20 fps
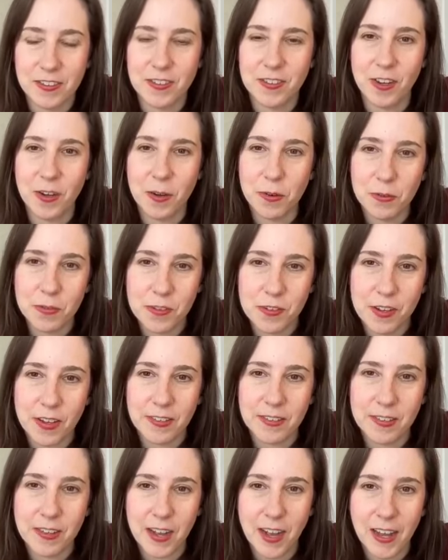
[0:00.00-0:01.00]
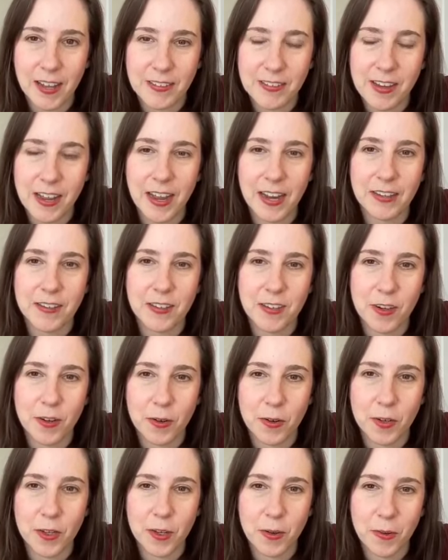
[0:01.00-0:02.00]
don't just contact
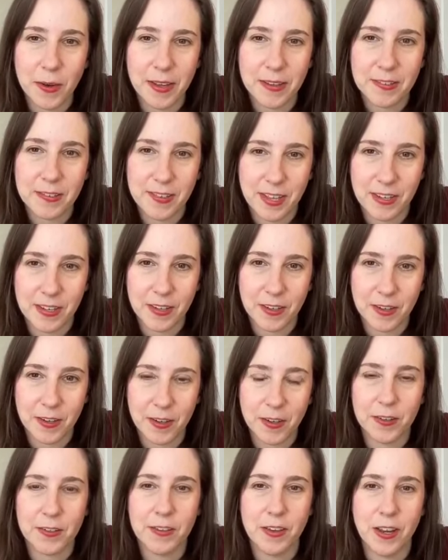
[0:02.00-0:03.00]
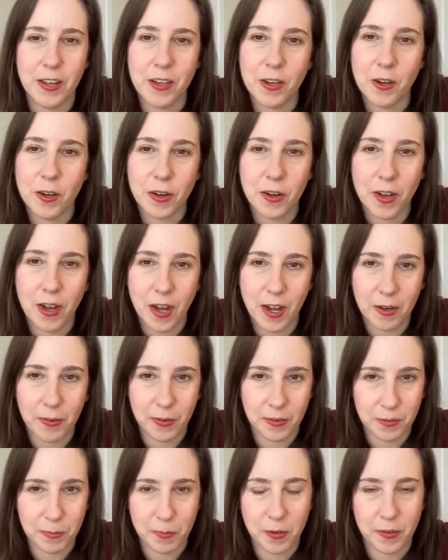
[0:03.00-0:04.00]
your US senators and your
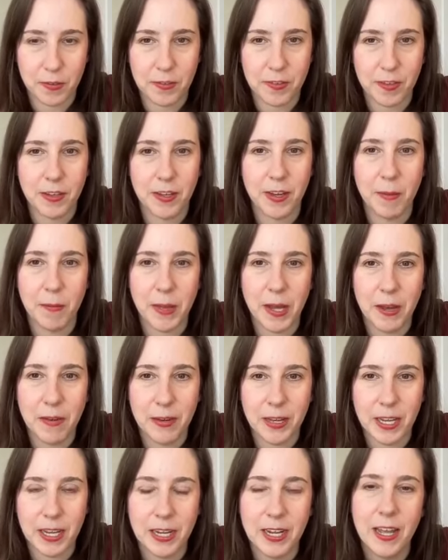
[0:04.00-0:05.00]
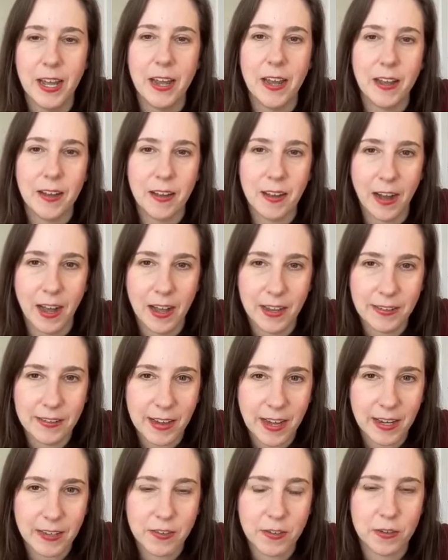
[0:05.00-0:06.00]
congressperson about it.
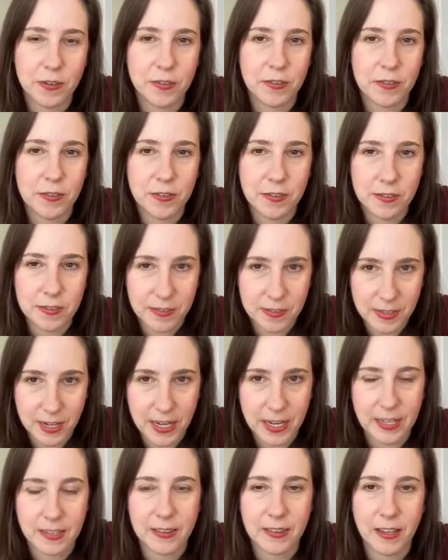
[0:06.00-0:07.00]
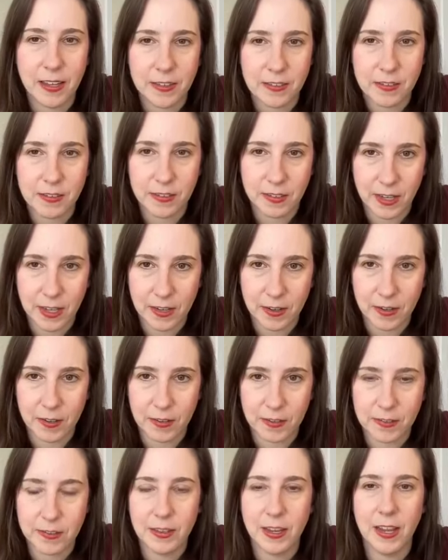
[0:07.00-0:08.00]
Contact your state
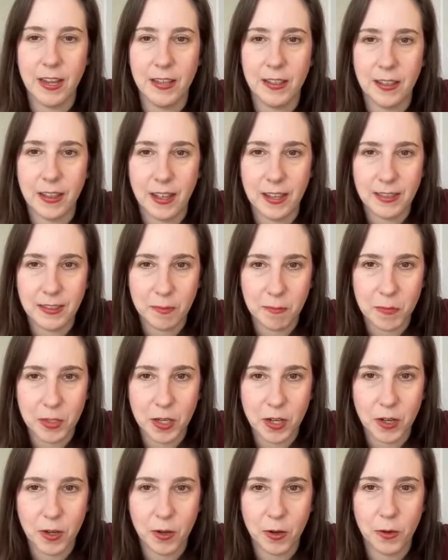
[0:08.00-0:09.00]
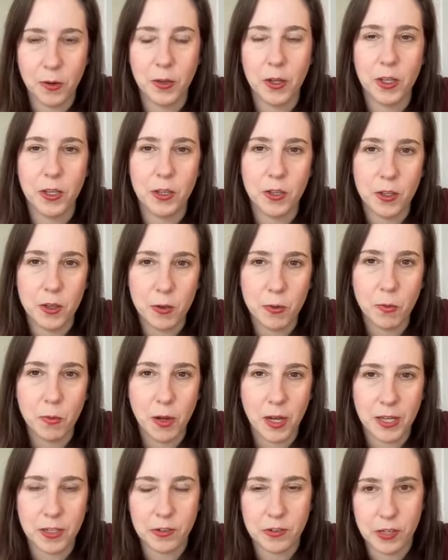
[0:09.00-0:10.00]
legislators and let them know you
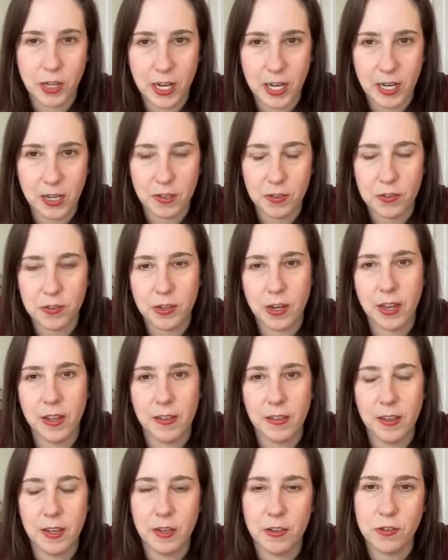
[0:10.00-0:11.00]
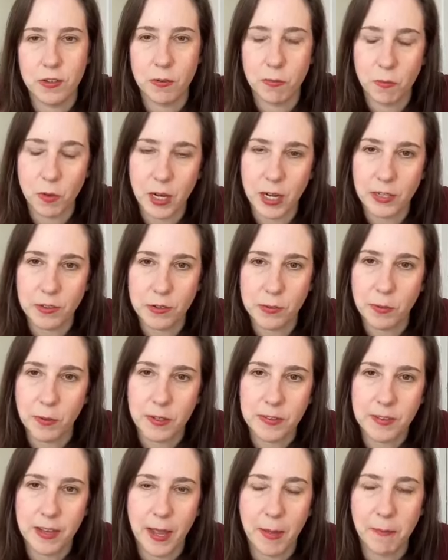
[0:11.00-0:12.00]
want change, and they should watch
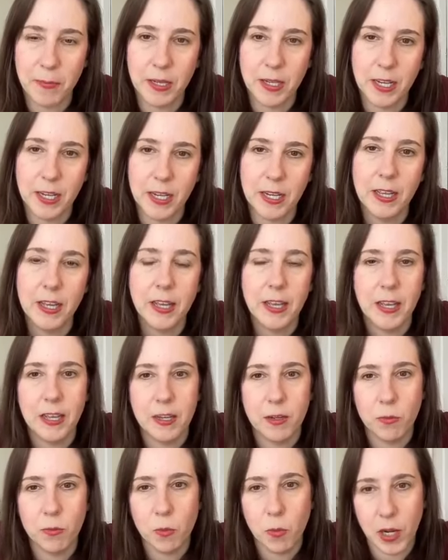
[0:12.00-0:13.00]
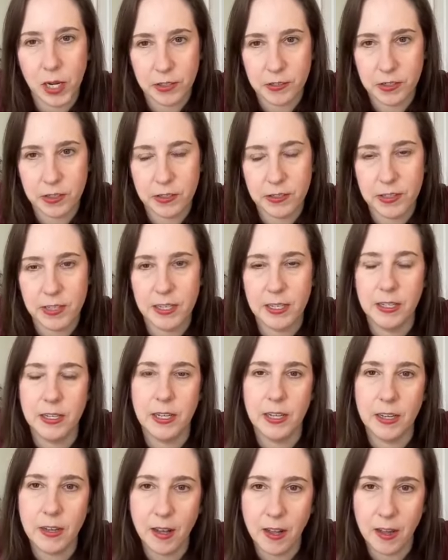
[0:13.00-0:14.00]
what's happening in Washington
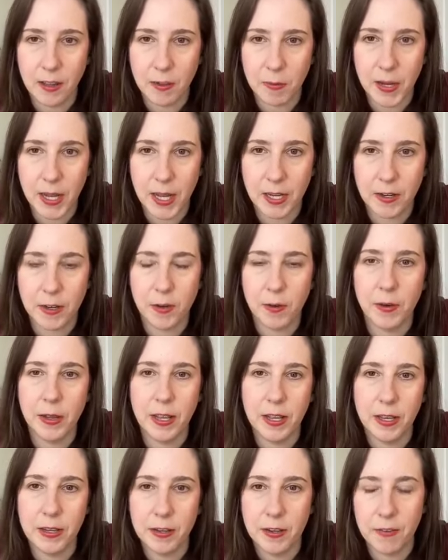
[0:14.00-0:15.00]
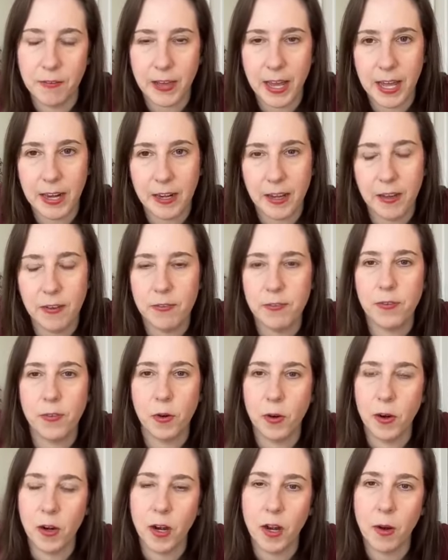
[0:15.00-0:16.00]
and Colorado and Nevada
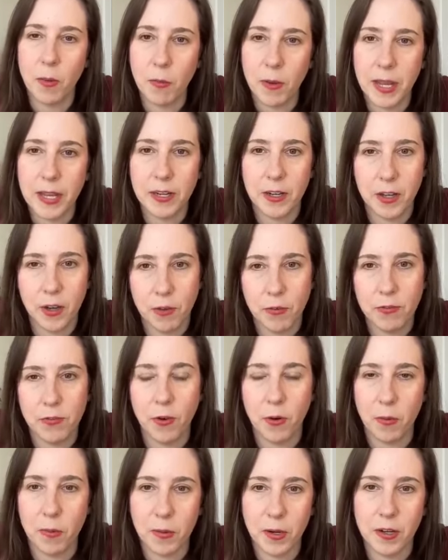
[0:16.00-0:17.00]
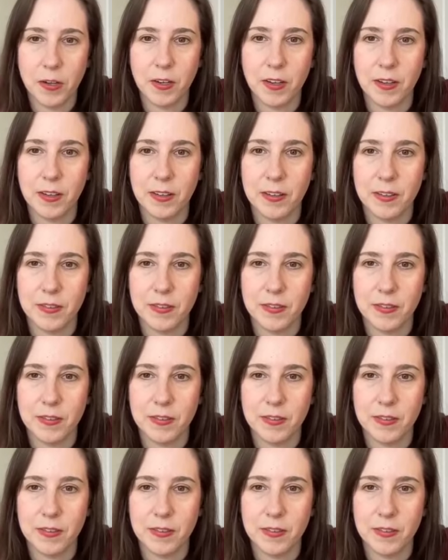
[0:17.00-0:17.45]
for a way to go forward.